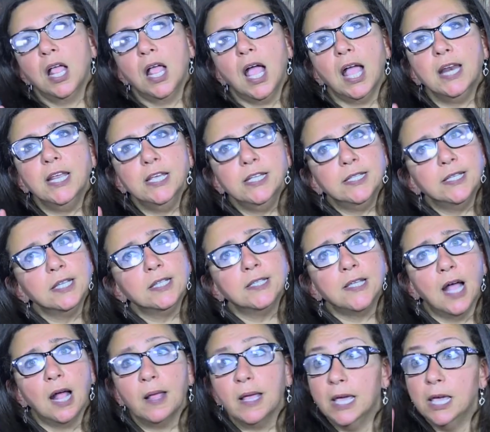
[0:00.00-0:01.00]
and he did
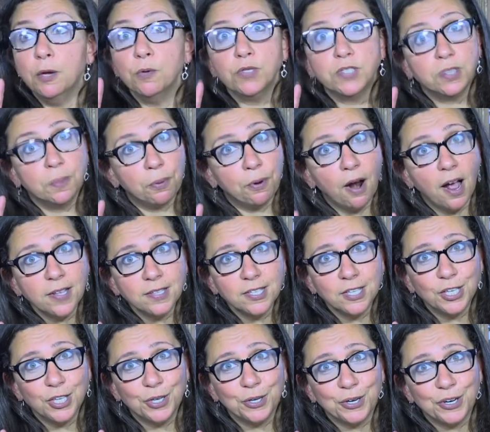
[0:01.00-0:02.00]
tell, he was the
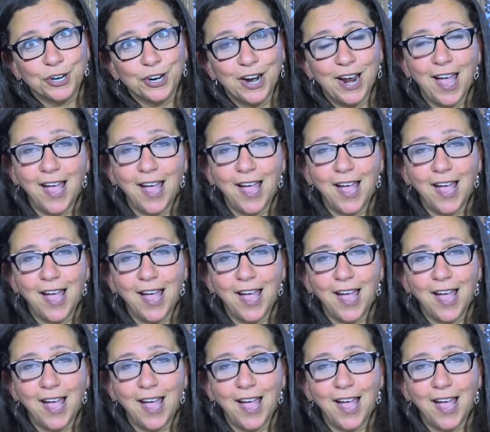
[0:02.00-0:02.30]
prosecutor,